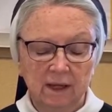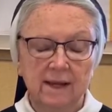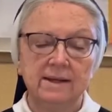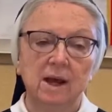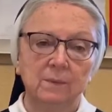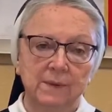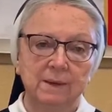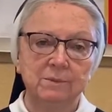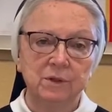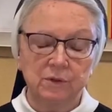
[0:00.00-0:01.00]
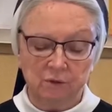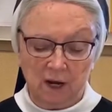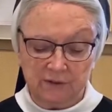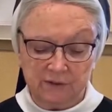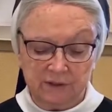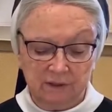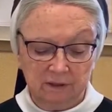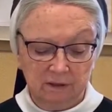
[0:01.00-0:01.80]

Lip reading: and help them to trust.